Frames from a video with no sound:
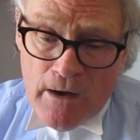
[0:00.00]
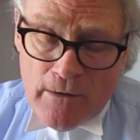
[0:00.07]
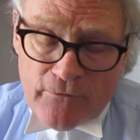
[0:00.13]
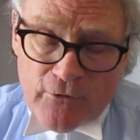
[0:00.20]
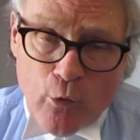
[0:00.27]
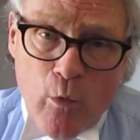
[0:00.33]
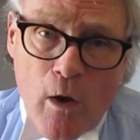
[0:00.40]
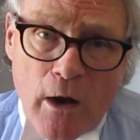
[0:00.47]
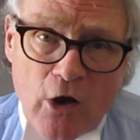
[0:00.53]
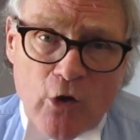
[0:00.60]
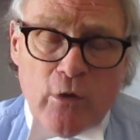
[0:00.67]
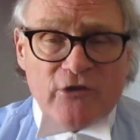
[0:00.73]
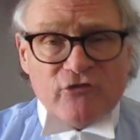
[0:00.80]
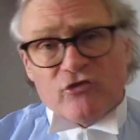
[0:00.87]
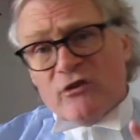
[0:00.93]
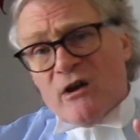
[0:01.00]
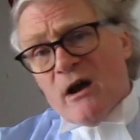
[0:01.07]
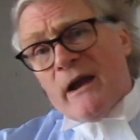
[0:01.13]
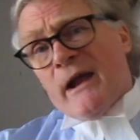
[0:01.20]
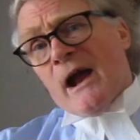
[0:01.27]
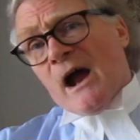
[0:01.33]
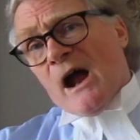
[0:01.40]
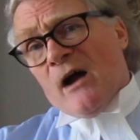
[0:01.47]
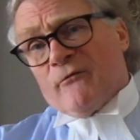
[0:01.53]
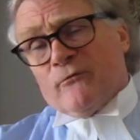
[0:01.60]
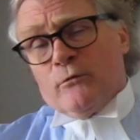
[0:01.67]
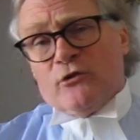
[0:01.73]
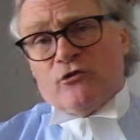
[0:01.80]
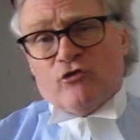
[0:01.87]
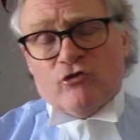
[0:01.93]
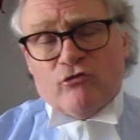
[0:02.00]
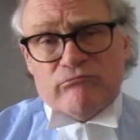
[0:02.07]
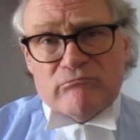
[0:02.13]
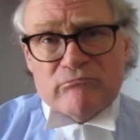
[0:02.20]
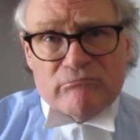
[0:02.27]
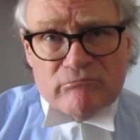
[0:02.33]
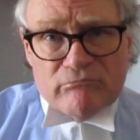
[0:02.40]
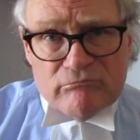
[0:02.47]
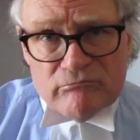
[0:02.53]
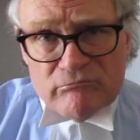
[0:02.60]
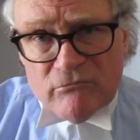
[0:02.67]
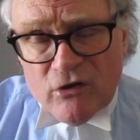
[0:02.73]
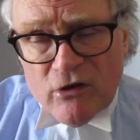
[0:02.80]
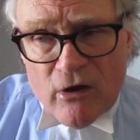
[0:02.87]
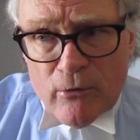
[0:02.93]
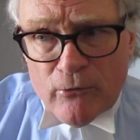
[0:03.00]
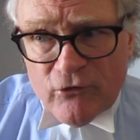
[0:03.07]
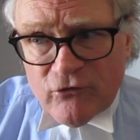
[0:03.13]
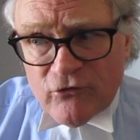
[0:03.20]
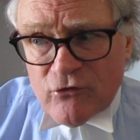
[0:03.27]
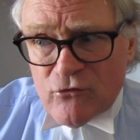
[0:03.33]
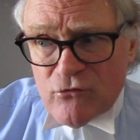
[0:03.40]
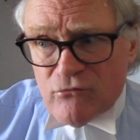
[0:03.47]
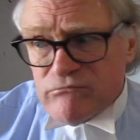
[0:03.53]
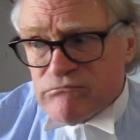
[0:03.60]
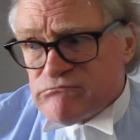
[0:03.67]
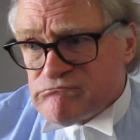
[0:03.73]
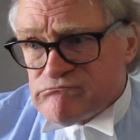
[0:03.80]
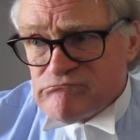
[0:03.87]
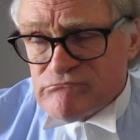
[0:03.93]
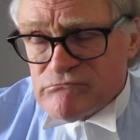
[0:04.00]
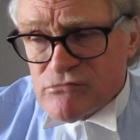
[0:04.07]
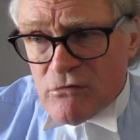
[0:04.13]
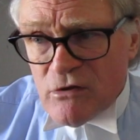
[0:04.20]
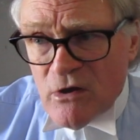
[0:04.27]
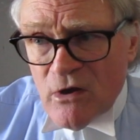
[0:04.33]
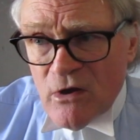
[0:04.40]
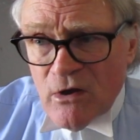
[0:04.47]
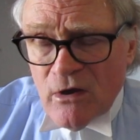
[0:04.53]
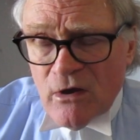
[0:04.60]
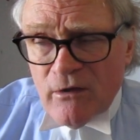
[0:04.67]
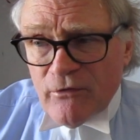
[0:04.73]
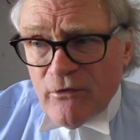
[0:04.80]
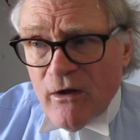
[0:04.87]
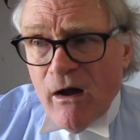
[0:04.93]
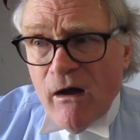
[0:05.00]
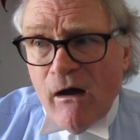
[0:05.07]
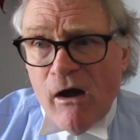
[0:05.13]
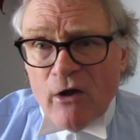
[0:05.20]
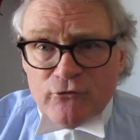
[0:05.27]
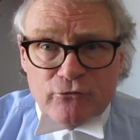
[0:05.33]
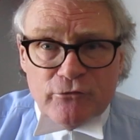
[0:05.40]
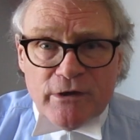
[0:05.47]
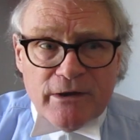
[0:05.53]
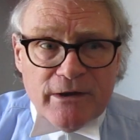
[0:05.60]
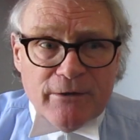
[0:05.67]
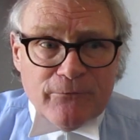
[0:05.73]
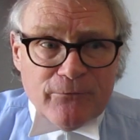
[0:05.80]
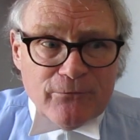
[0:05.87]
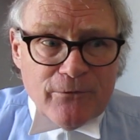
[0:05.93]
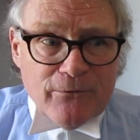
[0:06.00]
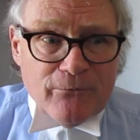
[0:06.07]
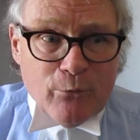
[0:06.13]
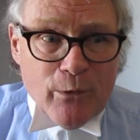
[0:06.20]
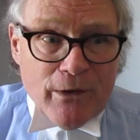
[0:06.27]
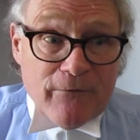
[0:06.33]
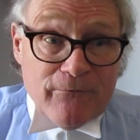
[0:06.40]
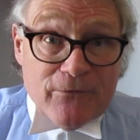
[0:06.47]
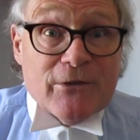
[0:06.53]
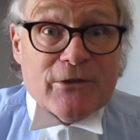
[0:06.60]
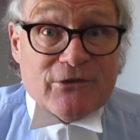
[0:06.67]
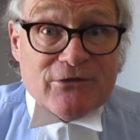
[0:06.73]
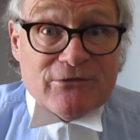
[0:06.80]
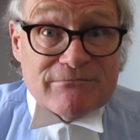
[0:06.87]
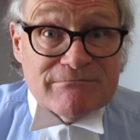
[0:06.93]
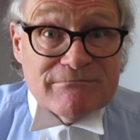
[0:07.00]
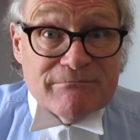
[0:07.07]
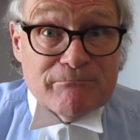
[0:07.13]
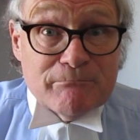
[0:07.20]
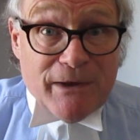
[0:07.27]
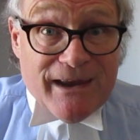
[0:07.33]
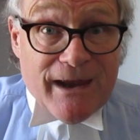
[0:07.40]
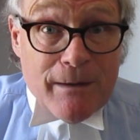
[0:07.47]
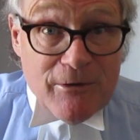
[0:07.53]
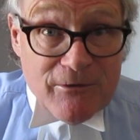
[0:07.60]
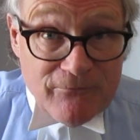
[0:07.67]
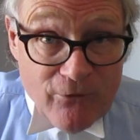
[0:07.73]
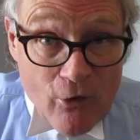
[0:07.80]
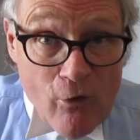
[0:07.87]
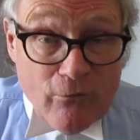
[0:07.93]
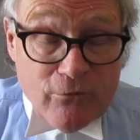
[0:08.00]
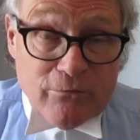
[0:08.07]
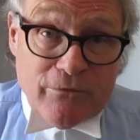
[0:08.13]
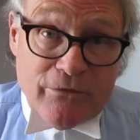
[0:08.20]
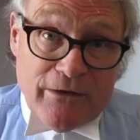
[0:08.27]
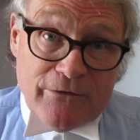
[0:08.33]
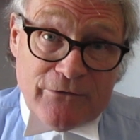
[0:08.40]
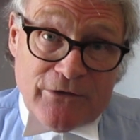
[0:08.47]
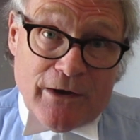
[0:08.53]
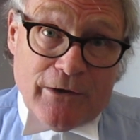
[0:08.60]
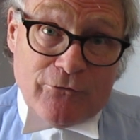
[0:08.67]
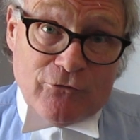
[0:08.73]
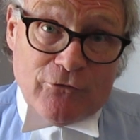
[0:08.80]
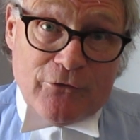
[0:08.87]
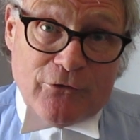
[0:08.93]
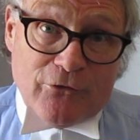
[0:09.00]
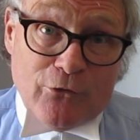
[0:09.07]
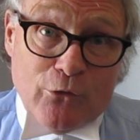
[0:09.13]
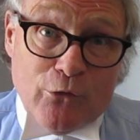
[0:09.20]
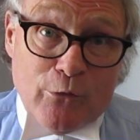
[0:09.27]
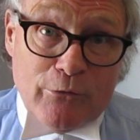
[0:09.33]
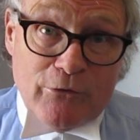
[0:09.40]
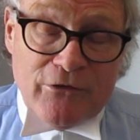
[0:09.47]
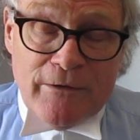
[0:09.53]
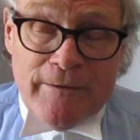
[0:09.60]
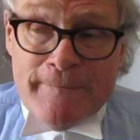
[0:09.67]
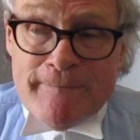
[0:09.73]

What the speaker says: the one question I have, which goes to the heart really of when I first became involved with the Intelligence Corps, was